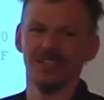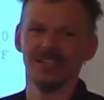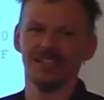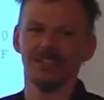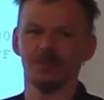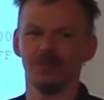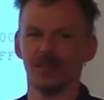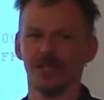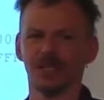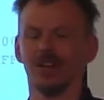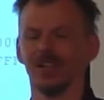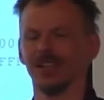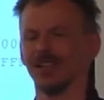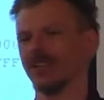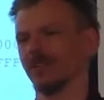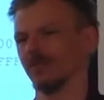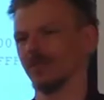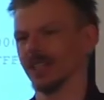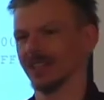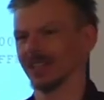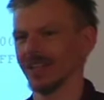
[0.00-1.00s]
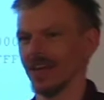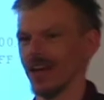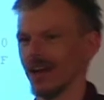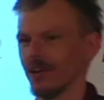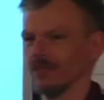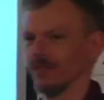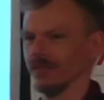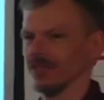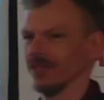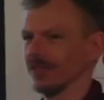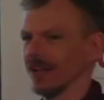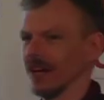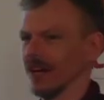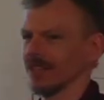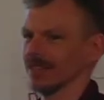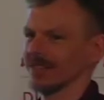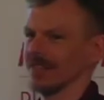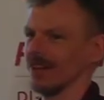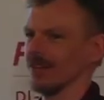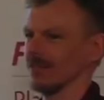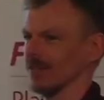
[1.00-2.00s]
need to be a little bit careful. I
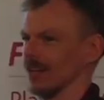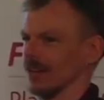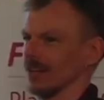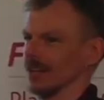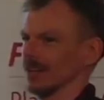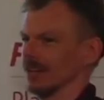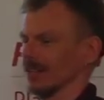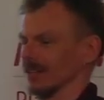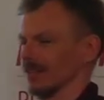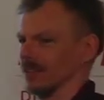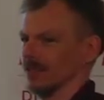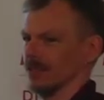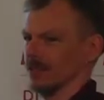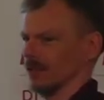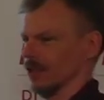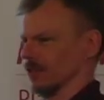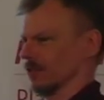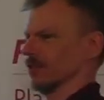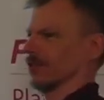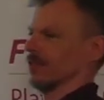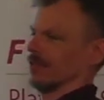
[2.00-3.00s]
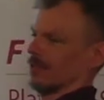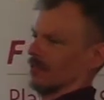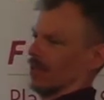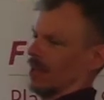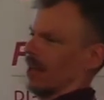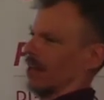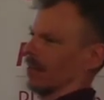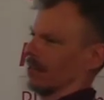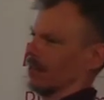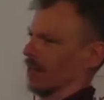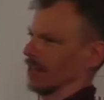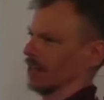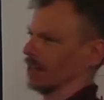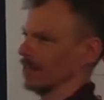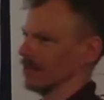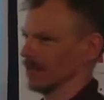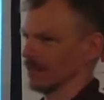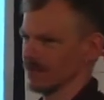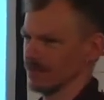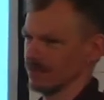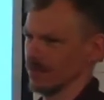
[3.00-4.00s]
sound like you just allocate
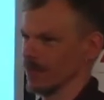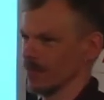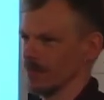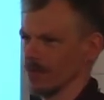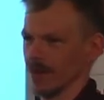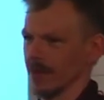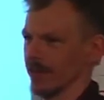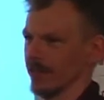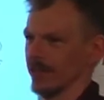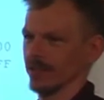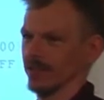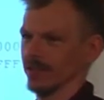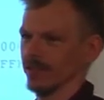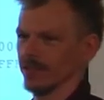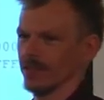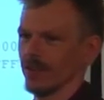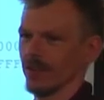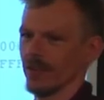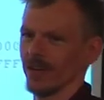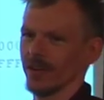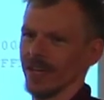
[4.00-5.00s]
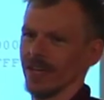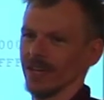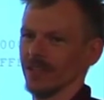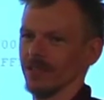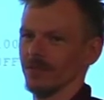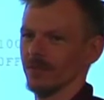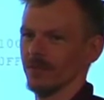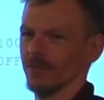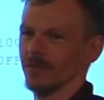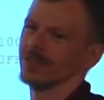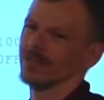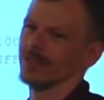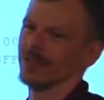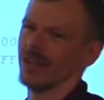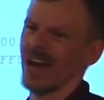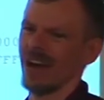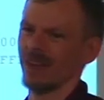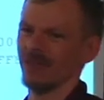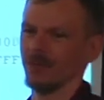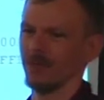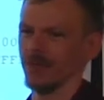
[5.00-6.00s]
the memory and you're okay. You
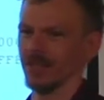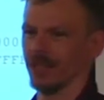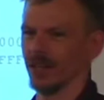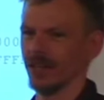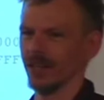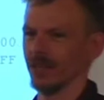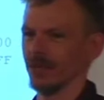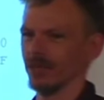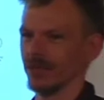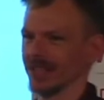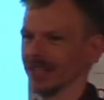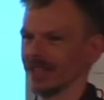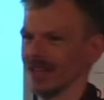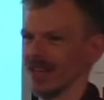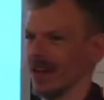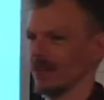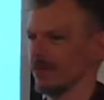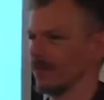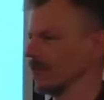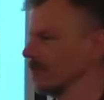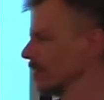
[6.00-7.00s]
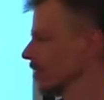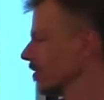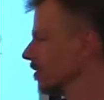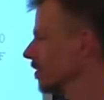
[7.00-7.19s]
have to be a little bit careful.